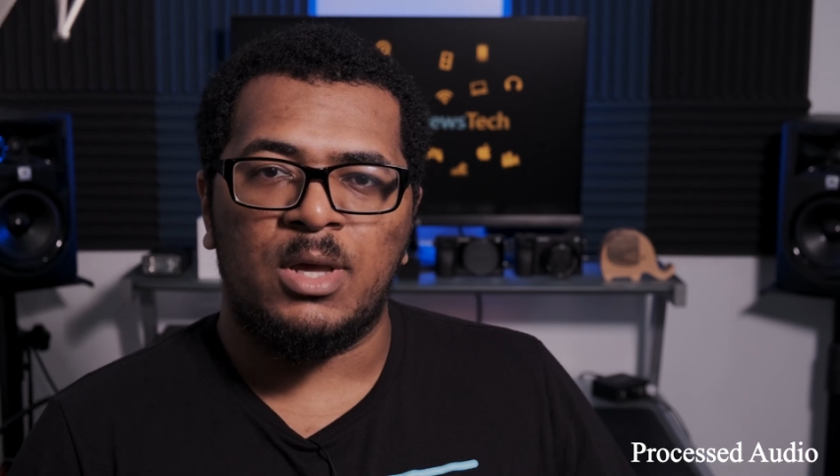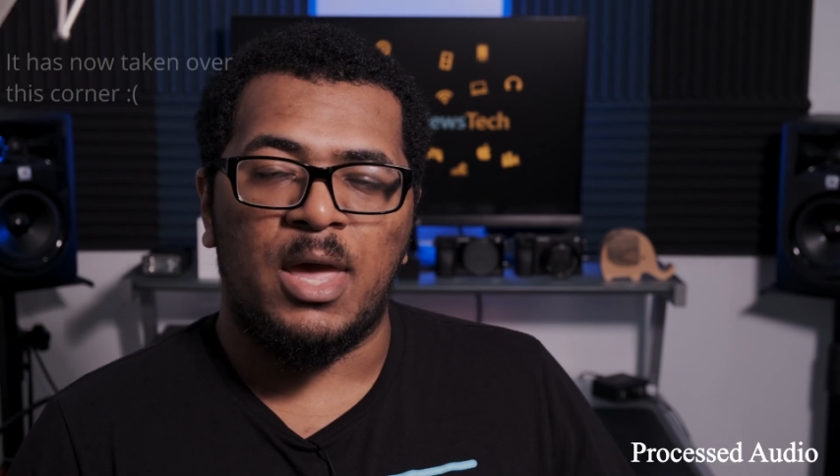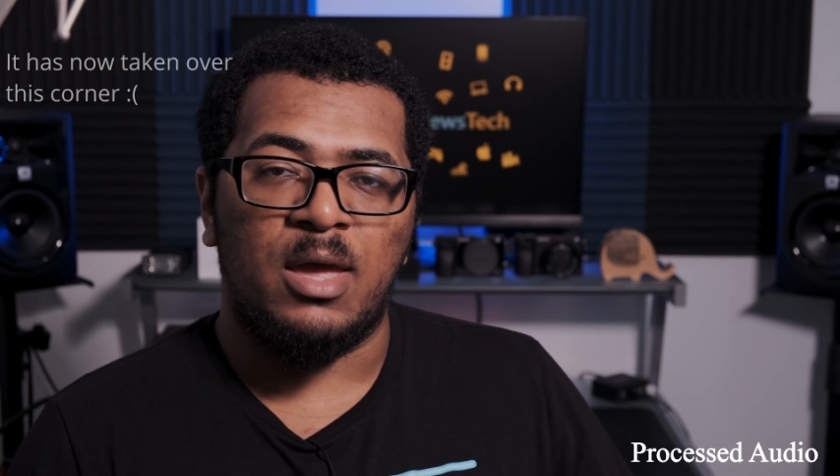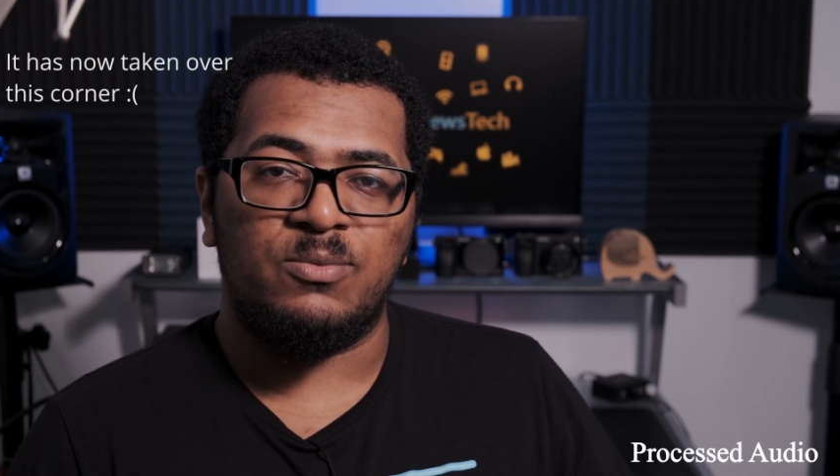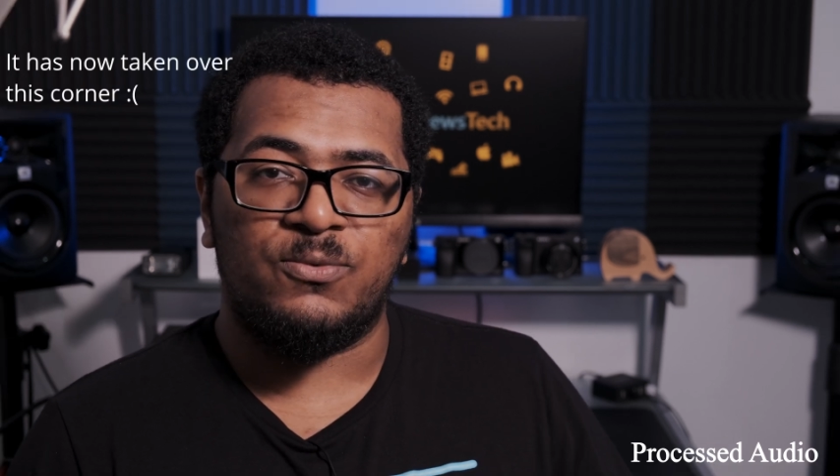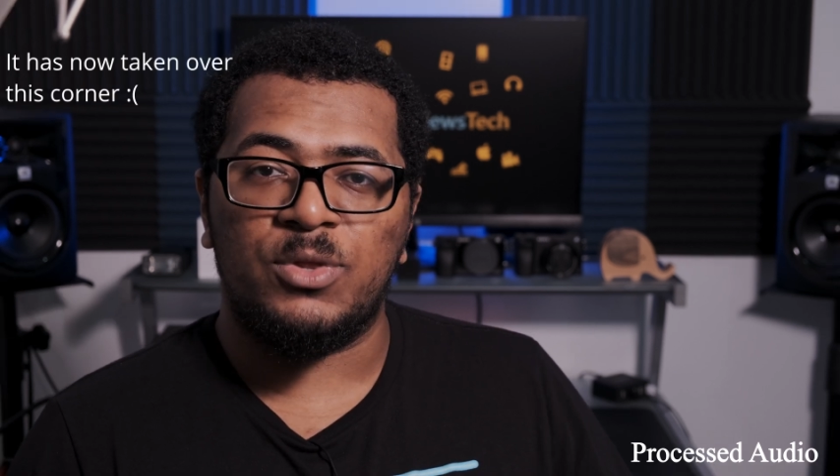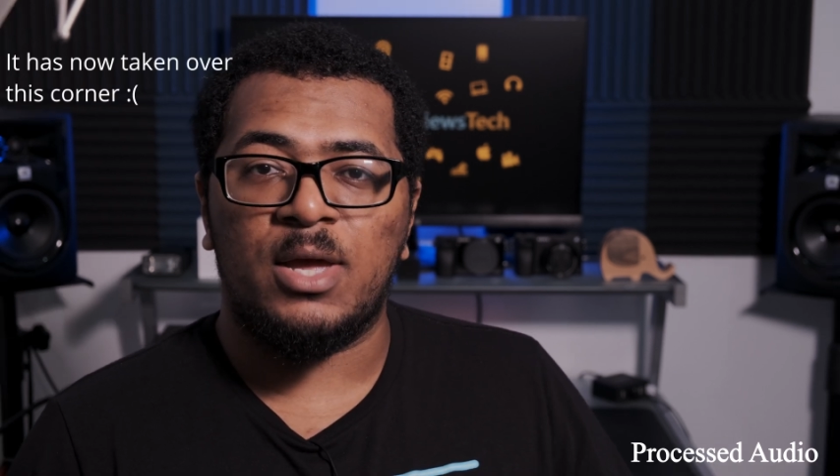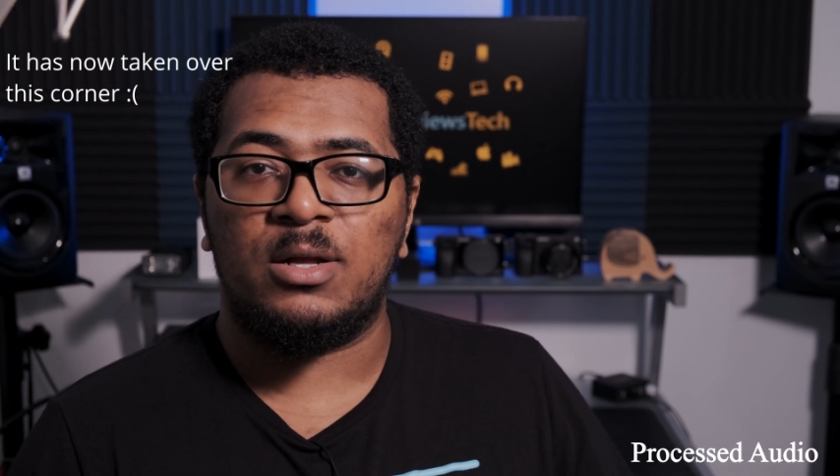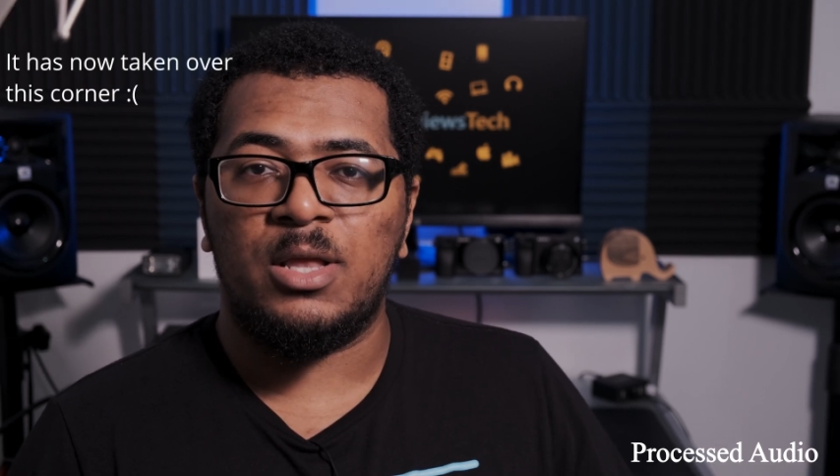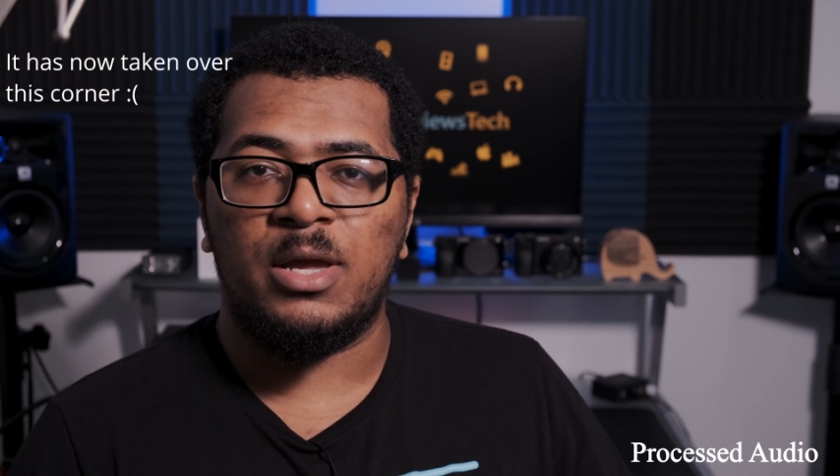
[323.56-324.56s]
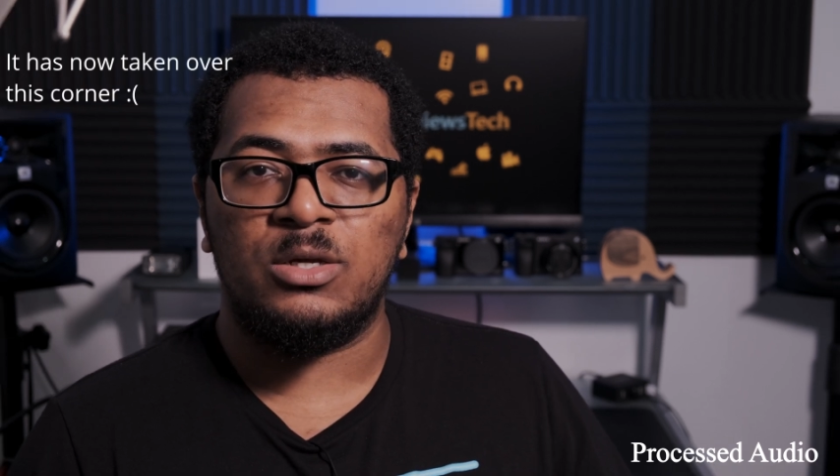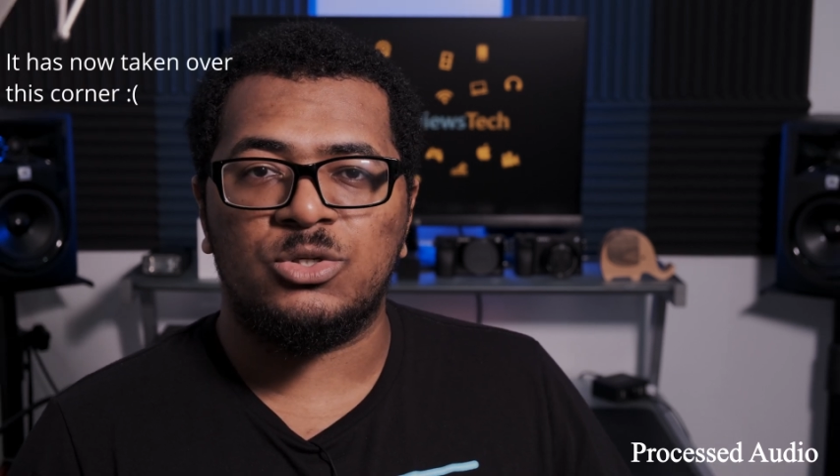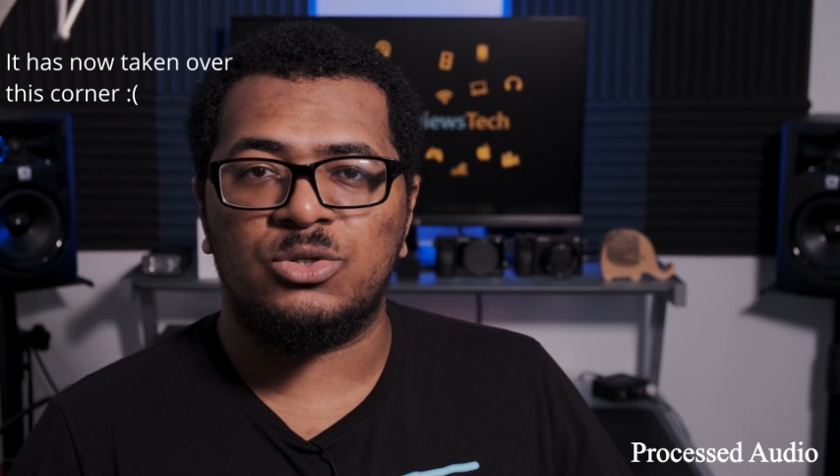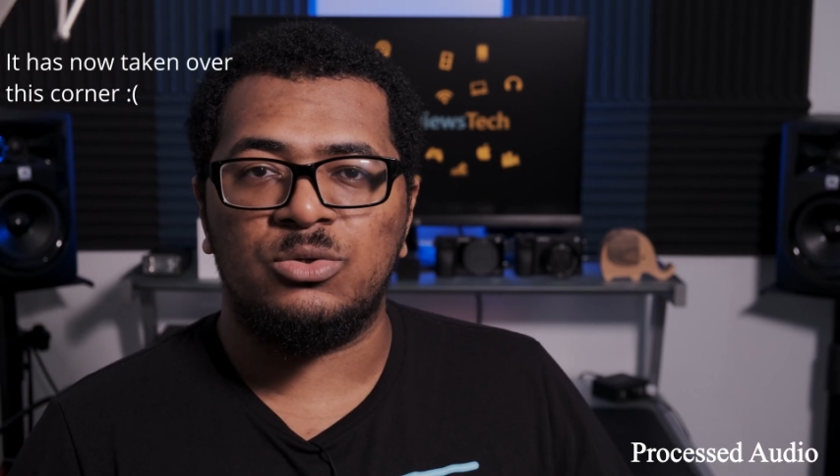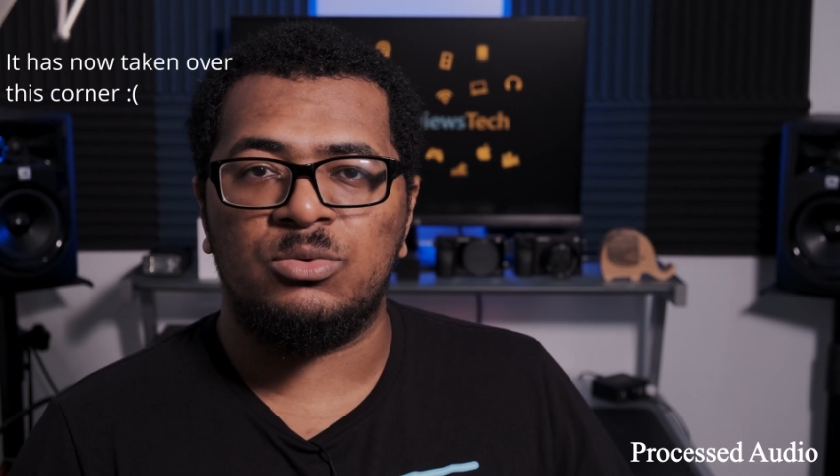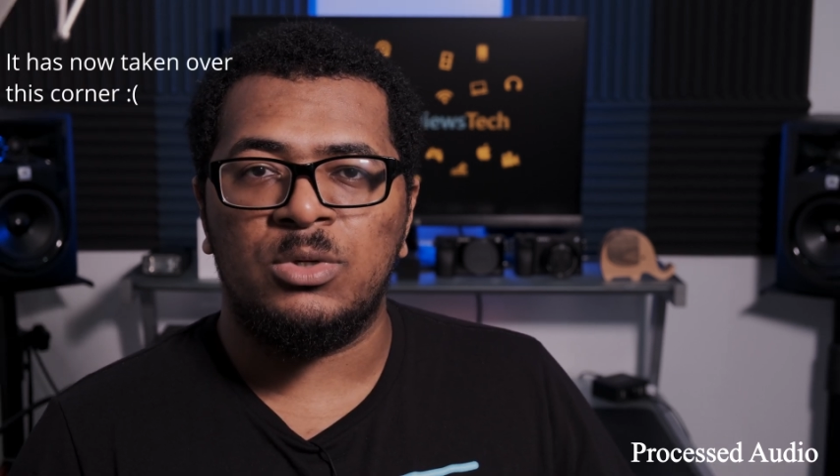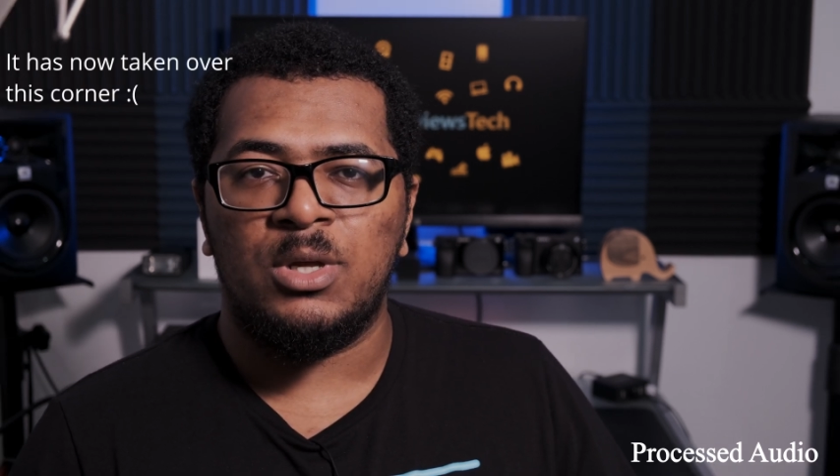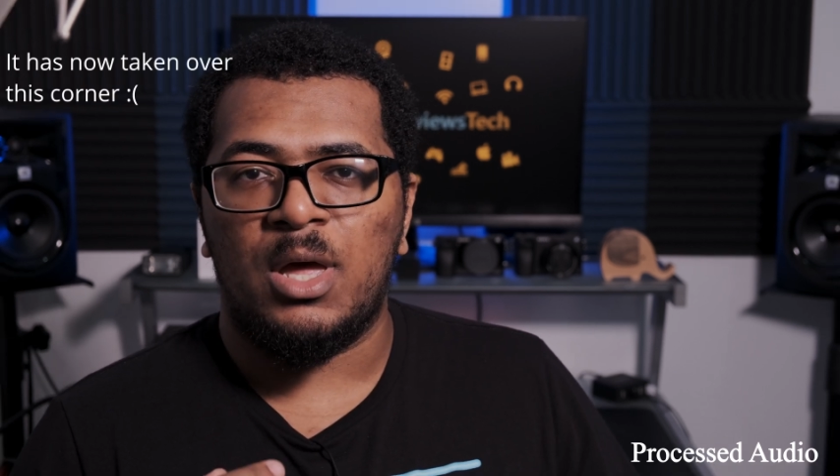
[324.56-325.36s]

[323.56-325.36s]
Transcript: And for that client shoot,